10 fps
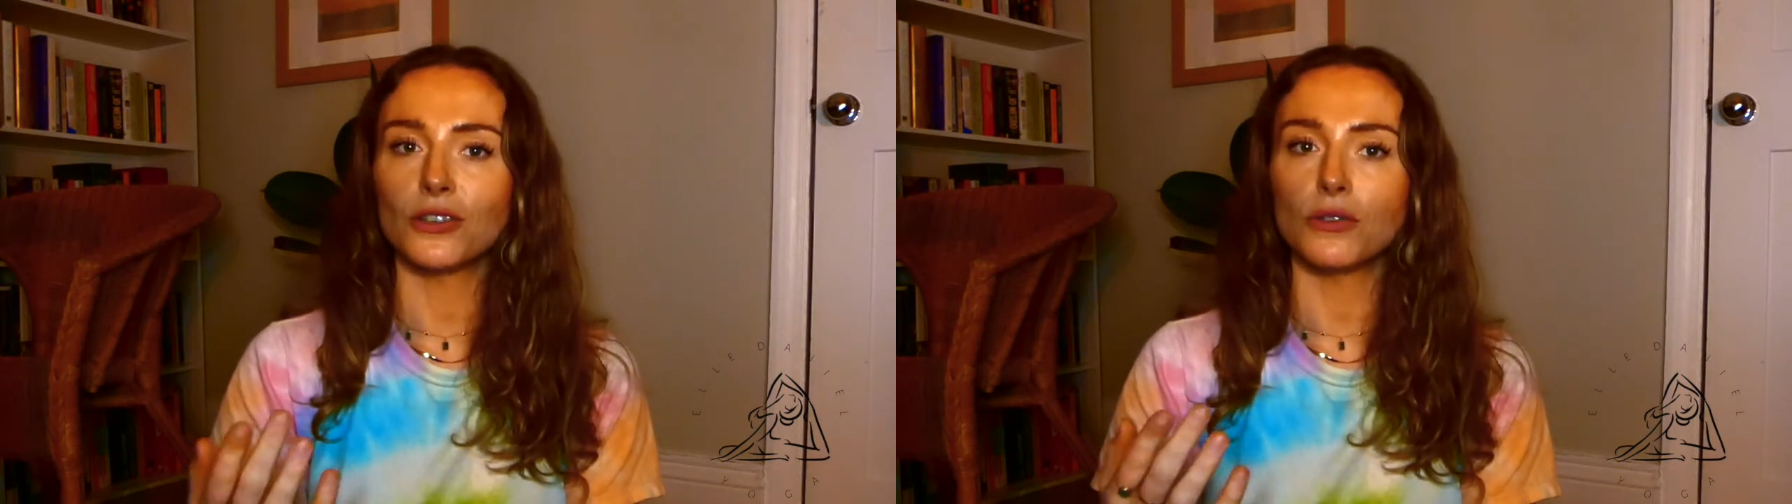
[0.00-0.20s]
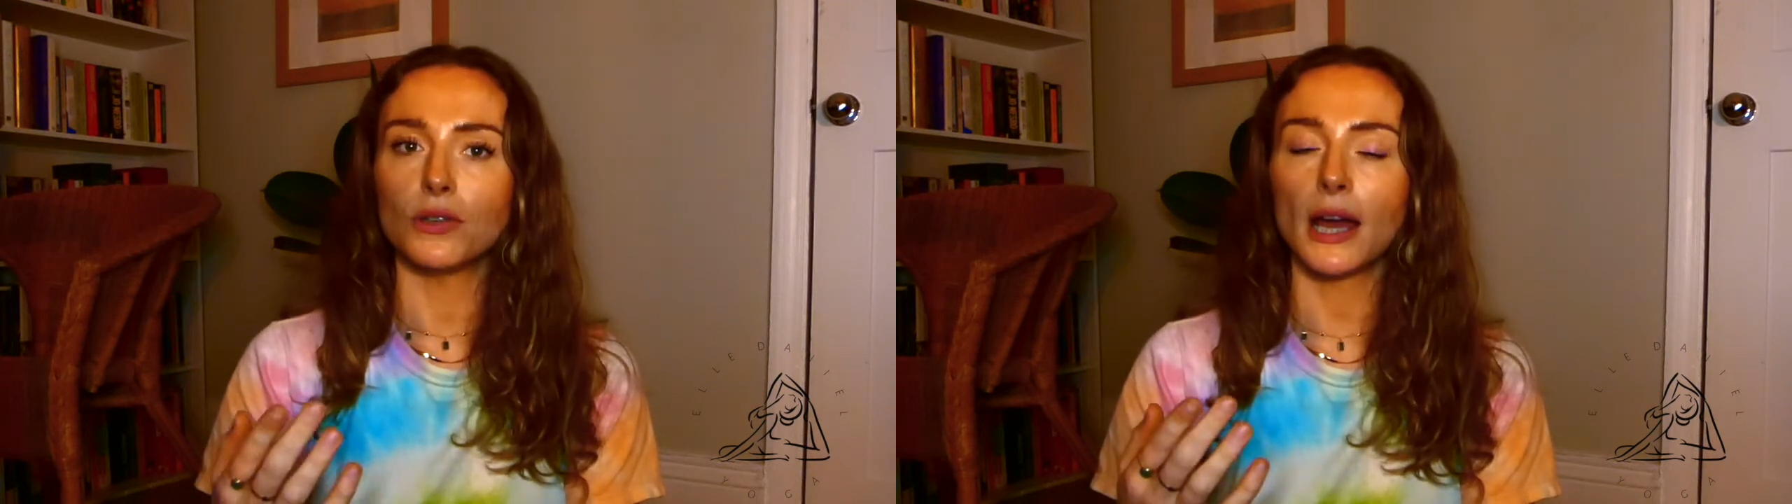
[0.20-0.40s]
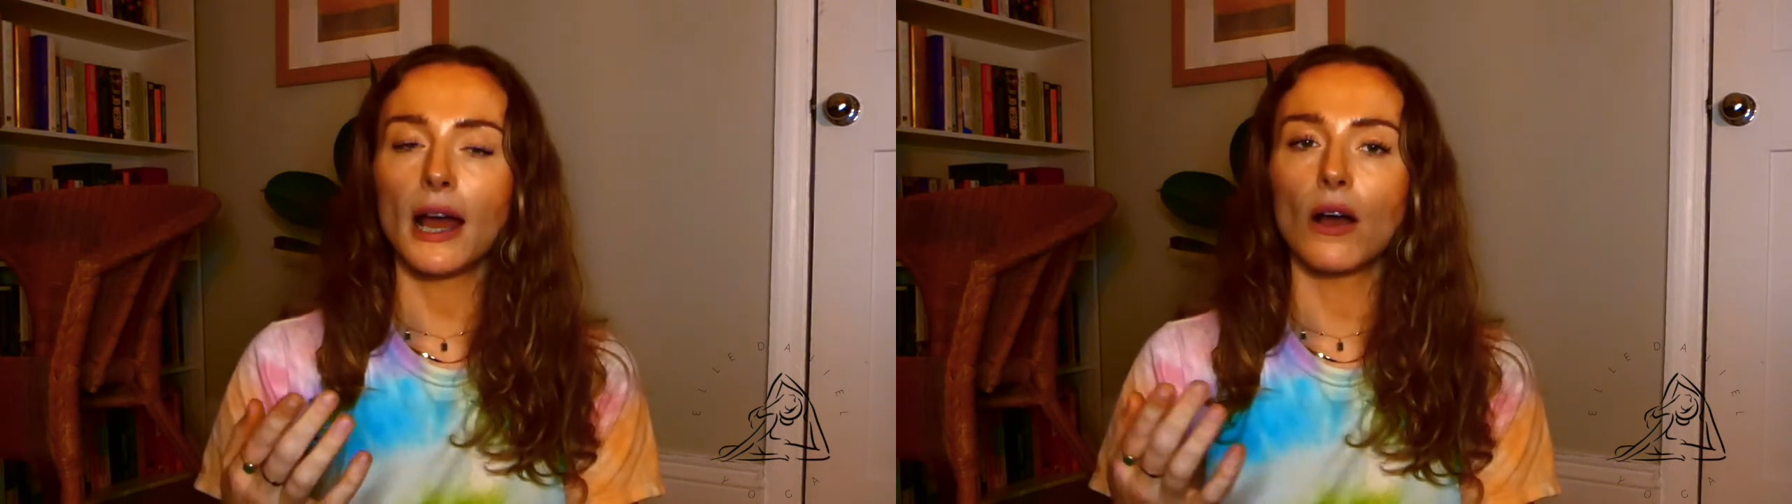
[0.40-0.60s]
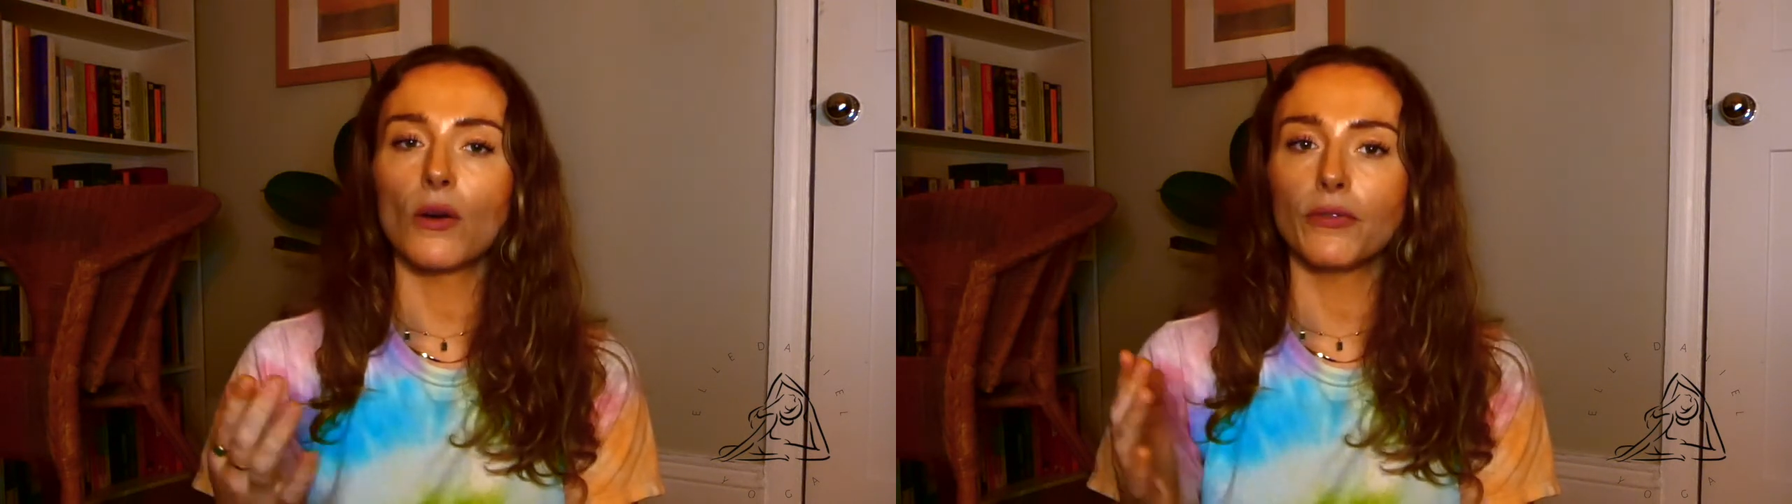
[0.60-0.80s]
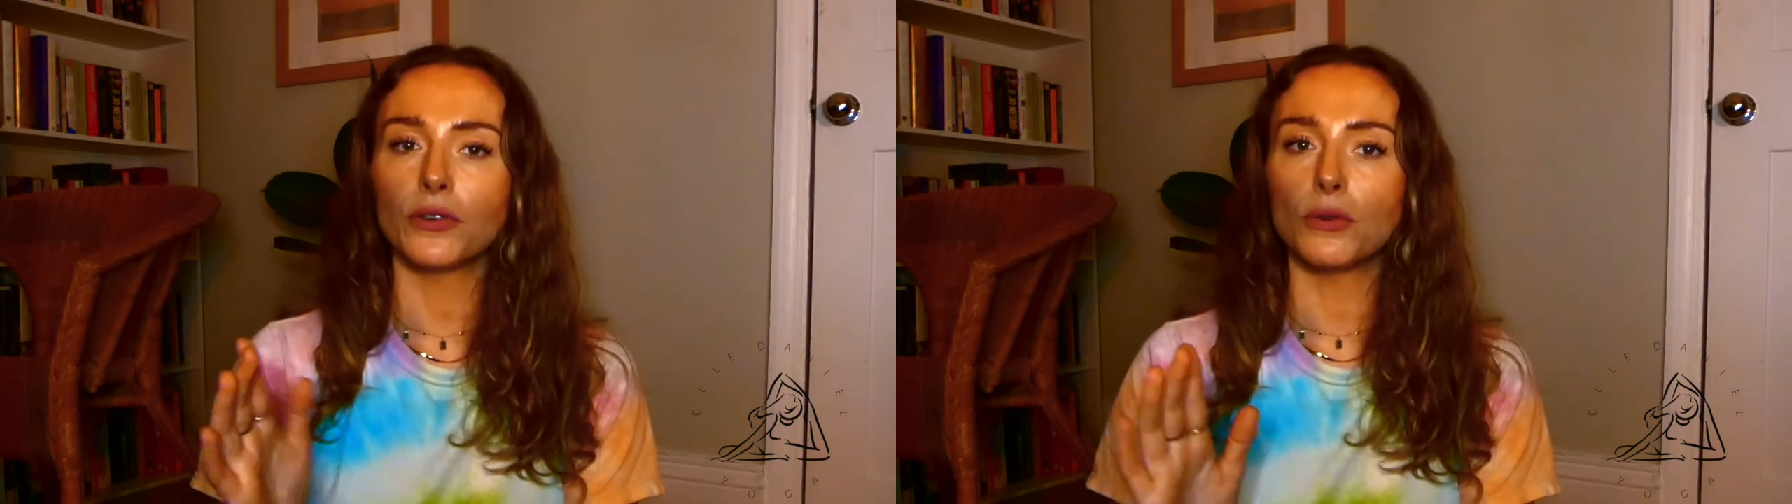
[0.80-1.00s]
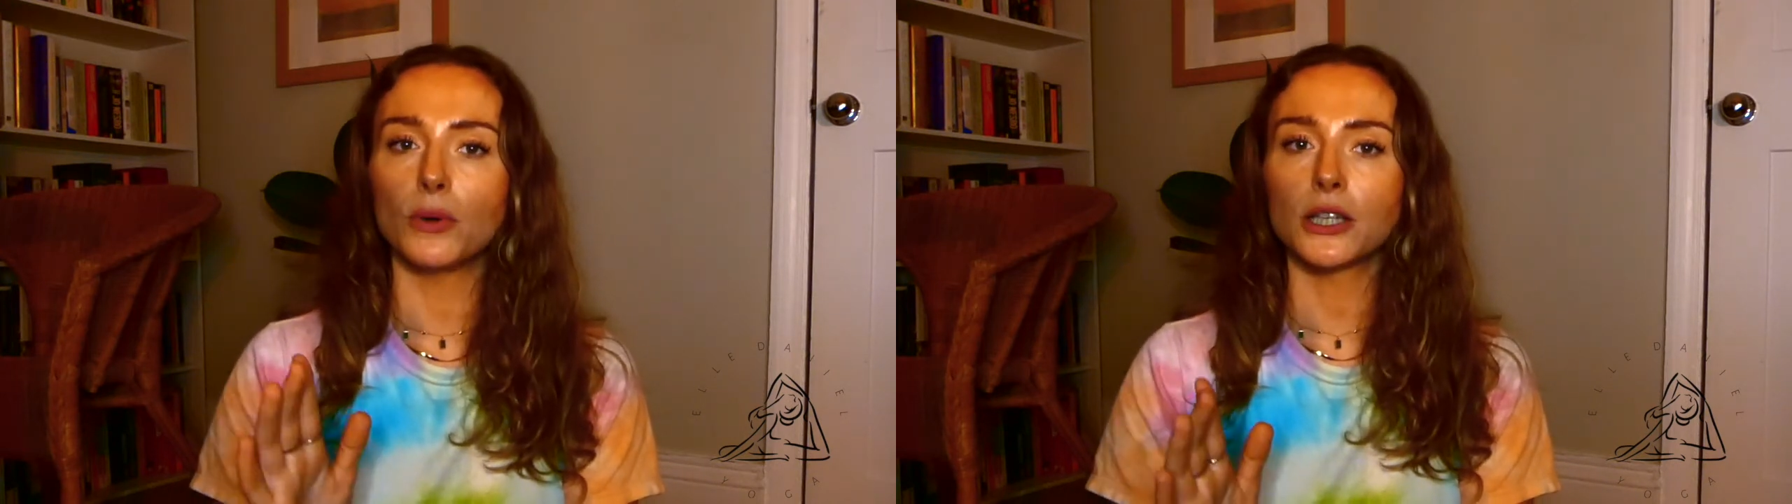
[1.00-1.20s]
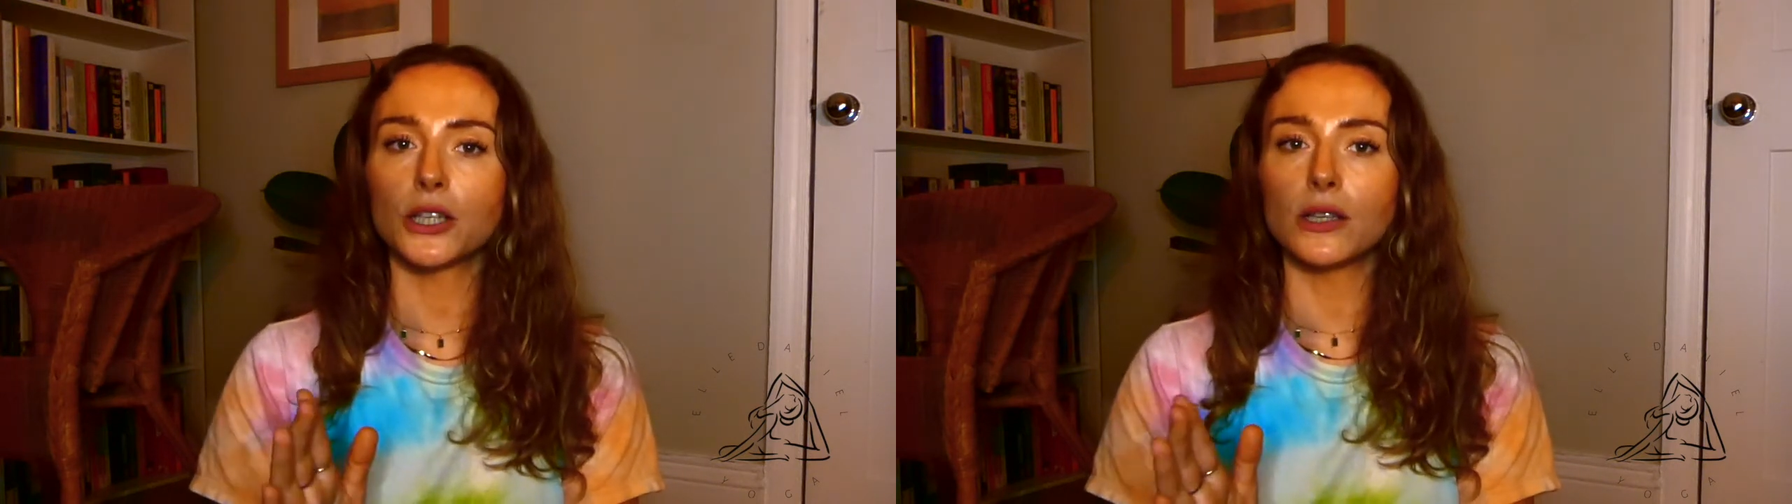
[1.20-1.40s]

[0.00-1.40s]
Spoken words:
do now, if you wish,